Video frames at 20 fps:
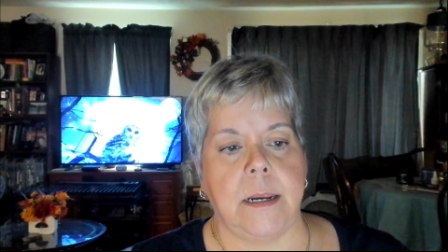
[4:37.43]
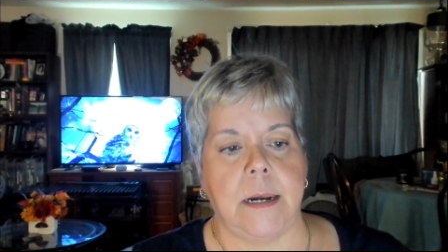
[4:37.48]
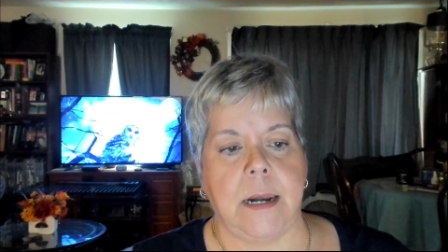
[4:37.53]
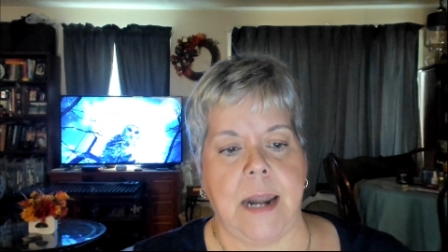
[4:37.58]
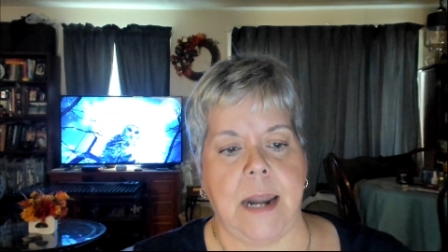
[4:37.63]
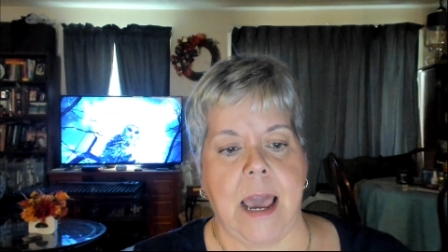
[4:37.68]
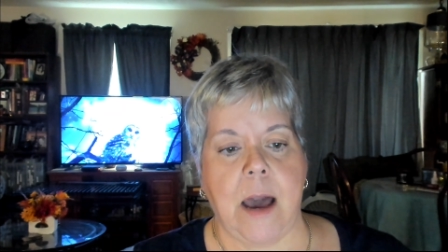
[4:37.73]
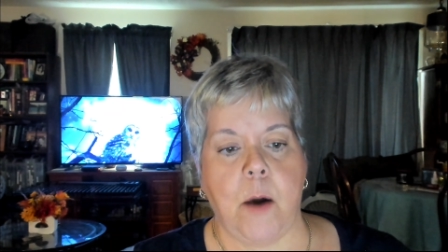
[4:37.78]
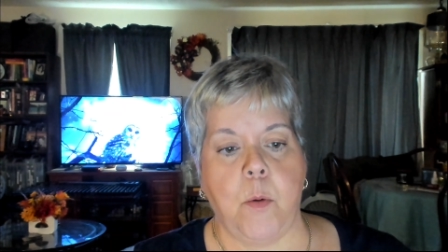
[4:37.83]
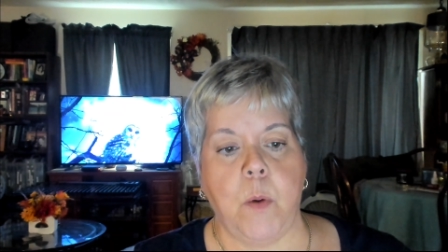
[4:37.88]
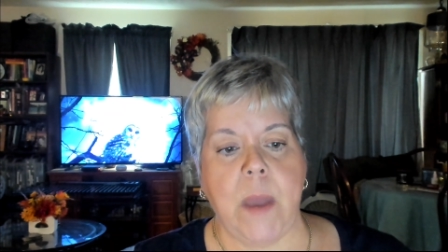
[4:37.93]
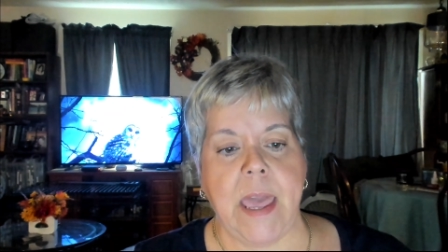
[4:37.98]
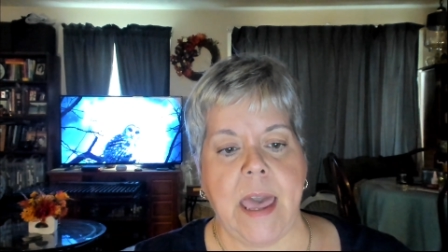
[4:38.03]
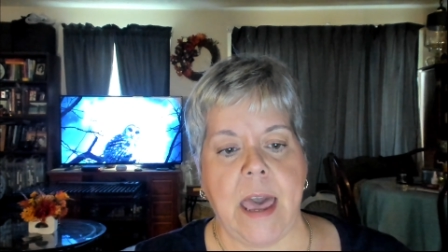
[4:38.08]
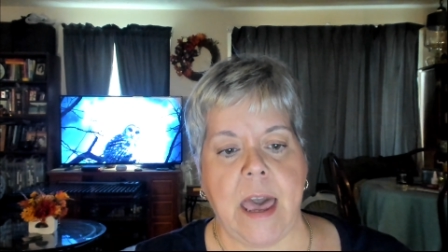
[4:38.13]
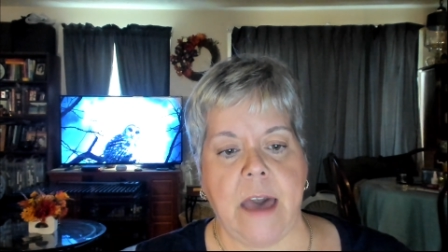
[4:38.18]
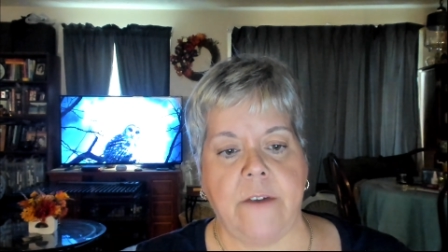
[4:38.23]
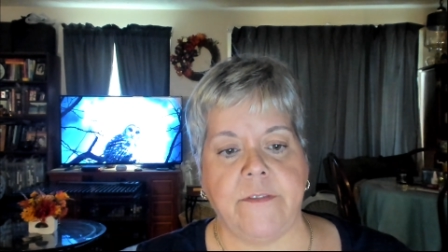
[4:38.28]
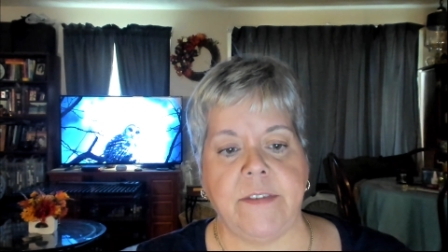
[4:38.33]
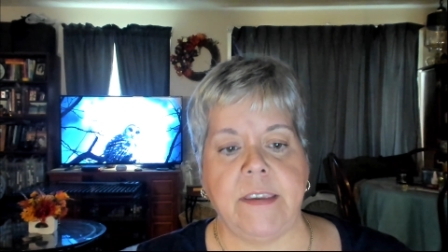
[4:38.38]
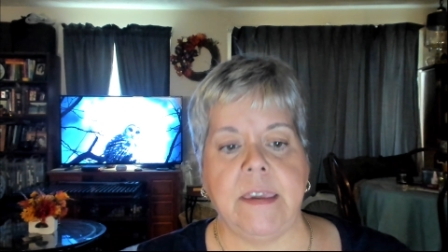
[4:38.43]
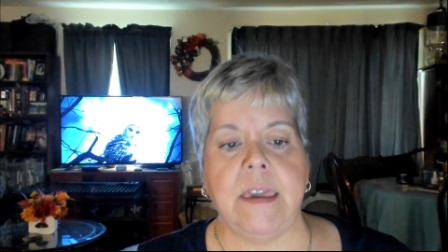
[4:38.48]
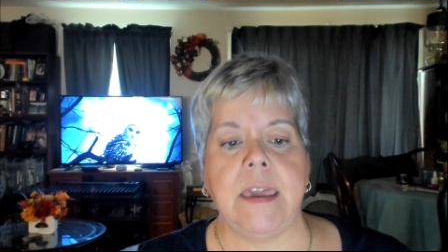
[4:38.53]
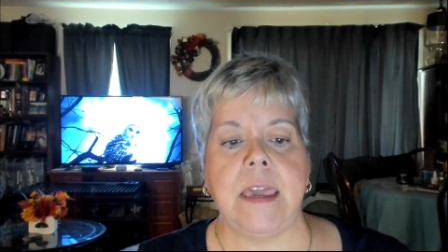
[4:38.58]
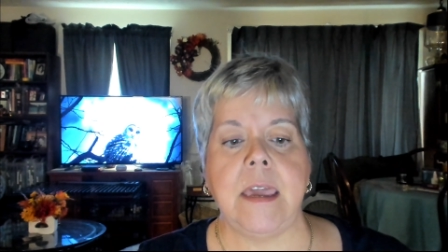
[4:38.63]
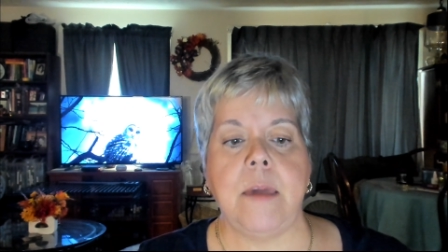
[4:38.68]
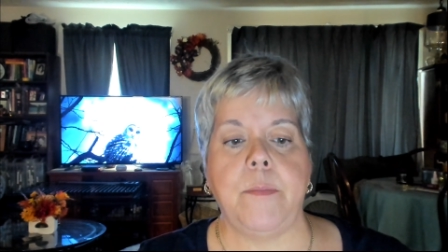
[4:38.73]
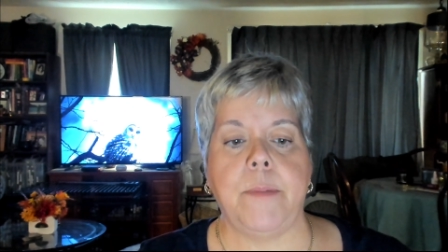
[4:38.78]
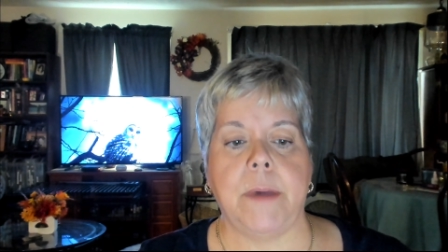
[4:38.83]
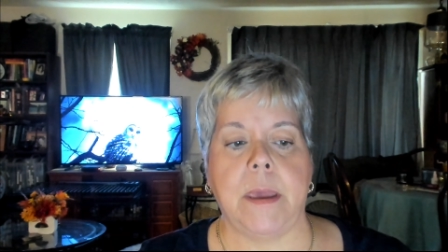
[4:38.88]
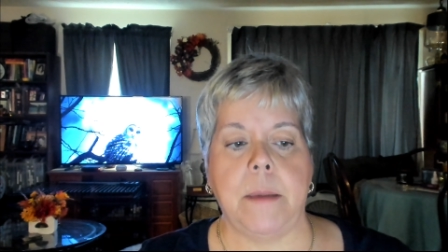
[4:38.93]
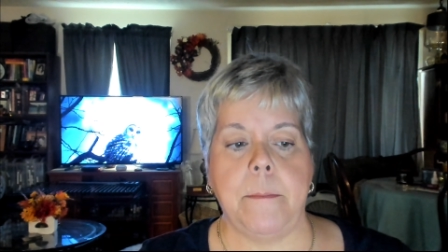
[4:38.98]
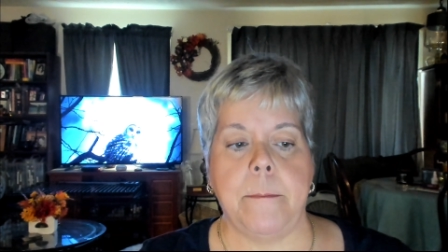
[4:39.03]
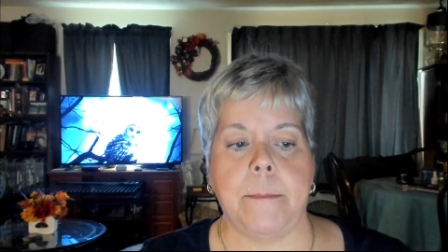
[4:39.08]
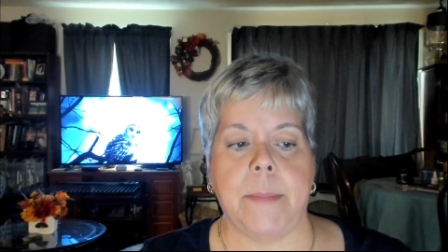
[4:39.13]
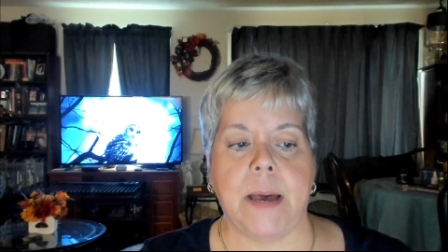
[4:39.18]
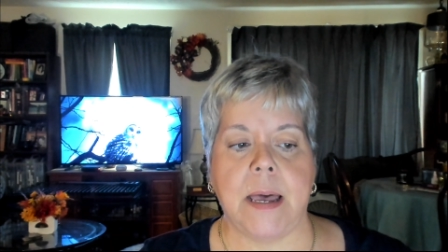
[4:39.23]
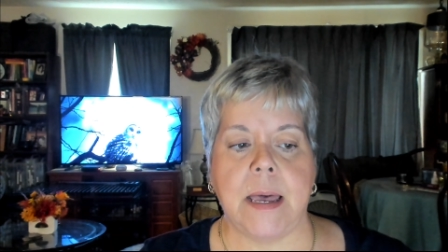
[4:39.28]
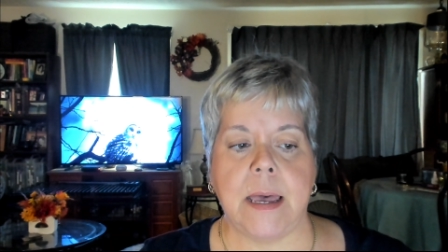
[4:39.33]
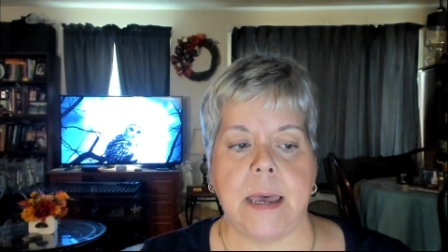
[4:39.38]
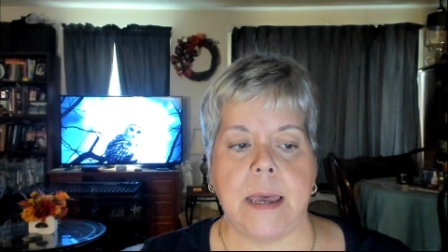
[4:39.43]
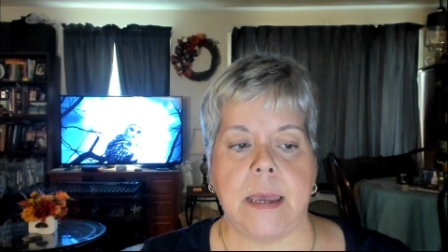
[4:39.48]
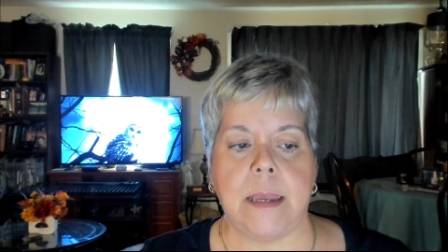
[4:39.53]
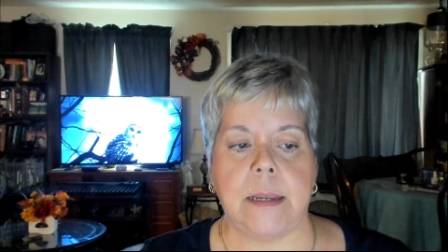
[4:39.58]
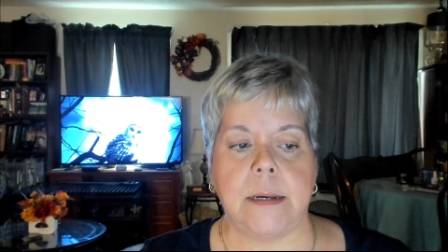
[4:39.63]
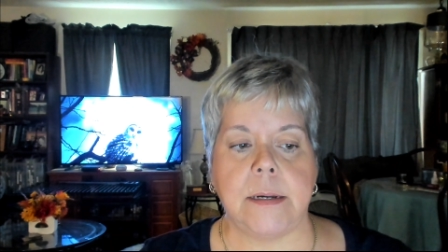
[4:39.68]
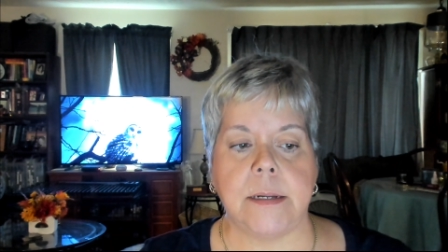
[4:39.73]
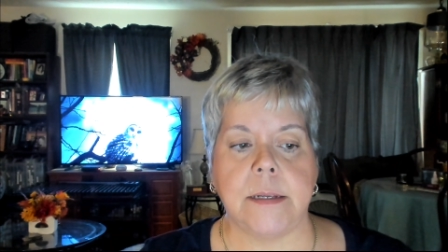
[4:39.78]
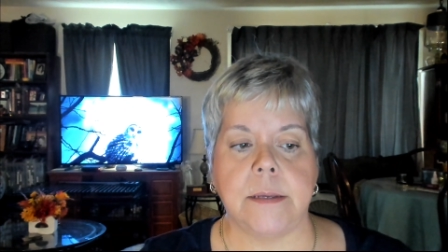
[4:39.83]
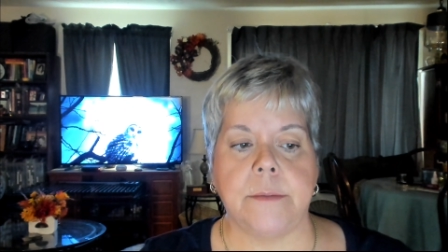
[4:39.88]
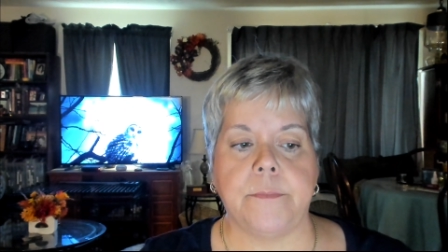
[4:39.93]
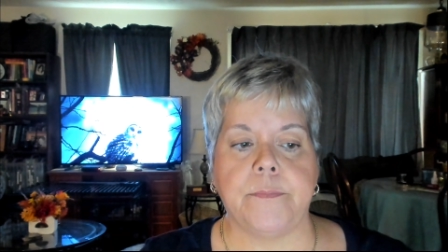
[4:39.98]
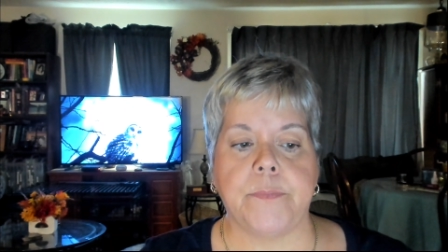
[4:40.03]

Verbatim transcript: Now we have to keep in mind